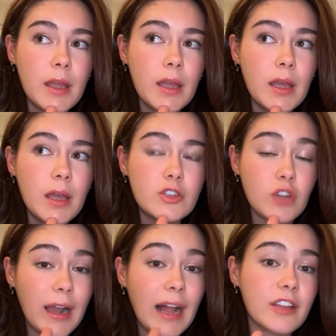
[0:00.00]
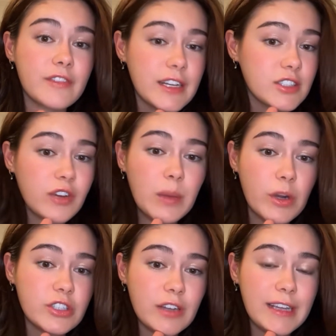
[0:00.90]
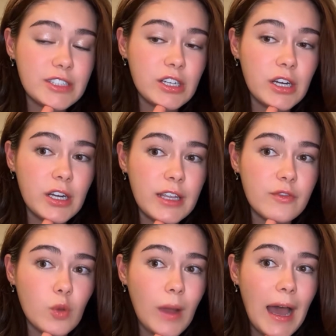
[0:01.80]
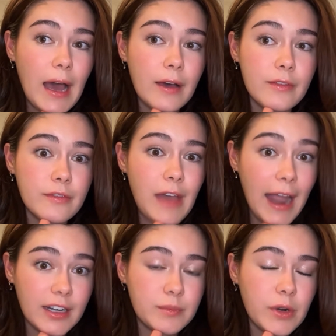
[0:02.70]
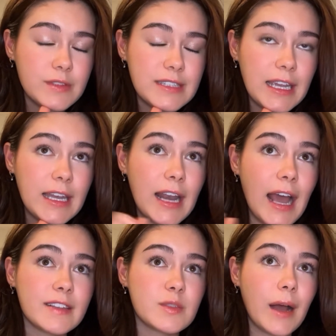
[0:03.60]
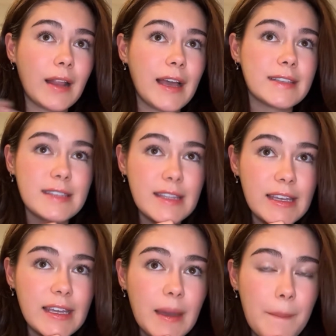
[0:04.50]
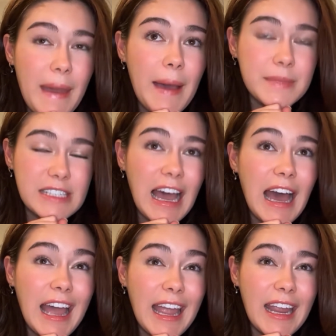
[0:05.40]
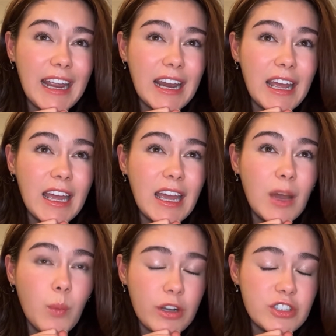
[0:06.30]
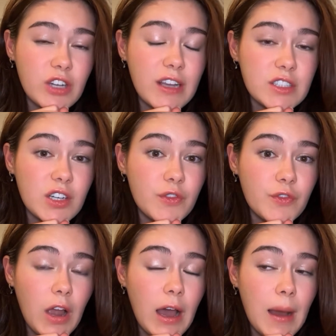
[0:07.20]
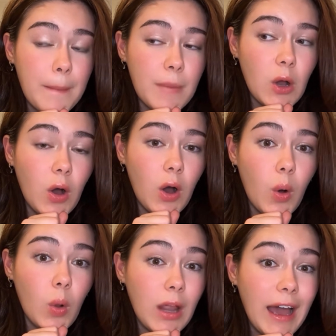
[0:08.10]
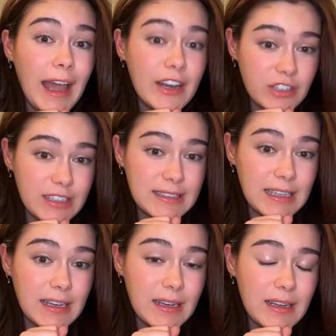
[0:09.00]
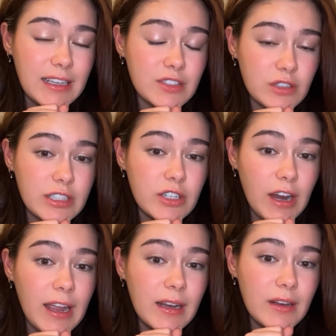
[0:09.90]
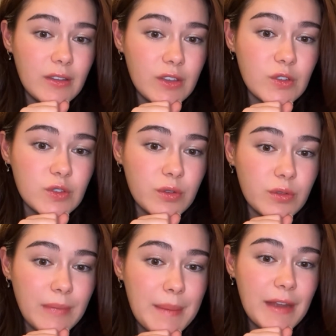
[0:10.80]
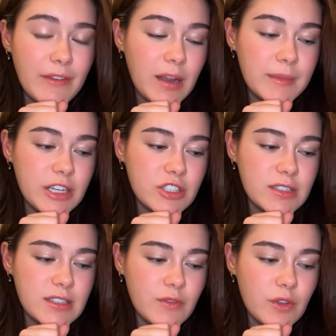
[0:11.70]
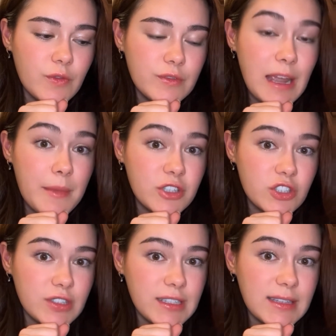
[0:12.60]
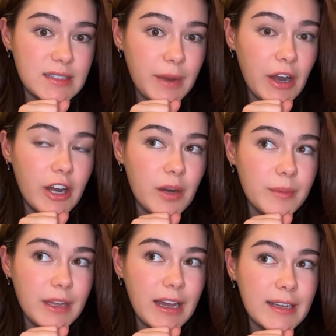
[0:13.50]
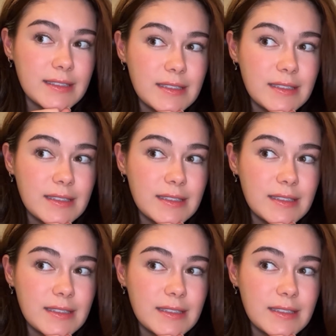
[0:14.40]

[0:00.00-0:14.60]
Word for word: Drunk Elephant is a great moisturizer if you have acne prone skin, as well as the peptide moisturizer from Ole Henriksen is really great. Those are my main recommendations if you've damaged your skin's barrier because